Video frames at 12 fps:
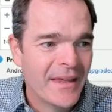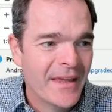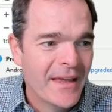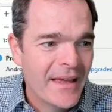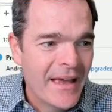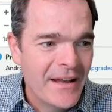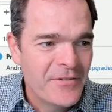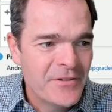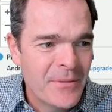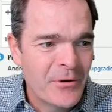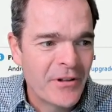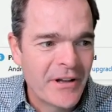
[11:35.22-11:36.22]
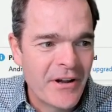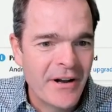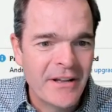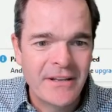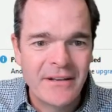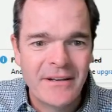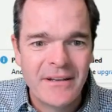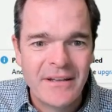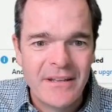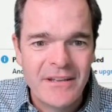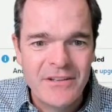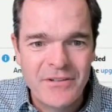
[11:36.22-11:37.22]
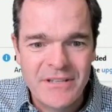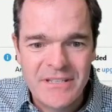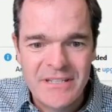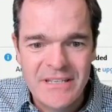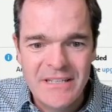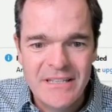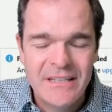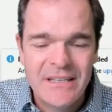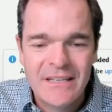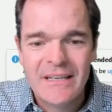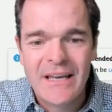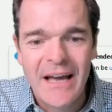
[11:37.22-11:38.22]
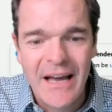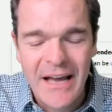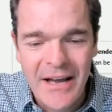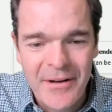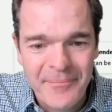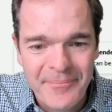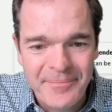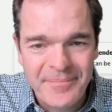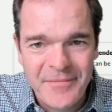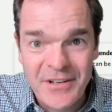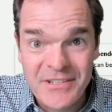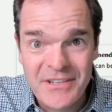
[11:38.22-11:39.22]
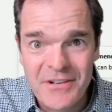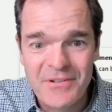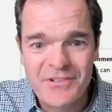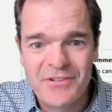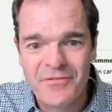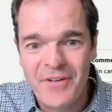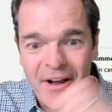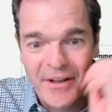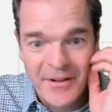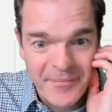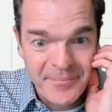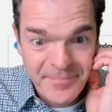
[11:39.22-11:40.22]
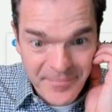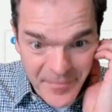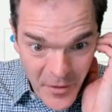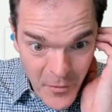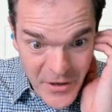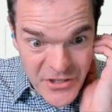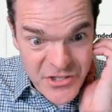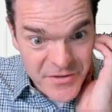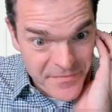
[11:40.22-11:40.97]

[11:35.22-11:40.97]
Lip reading: And if you double-click on it, you can see the original file, which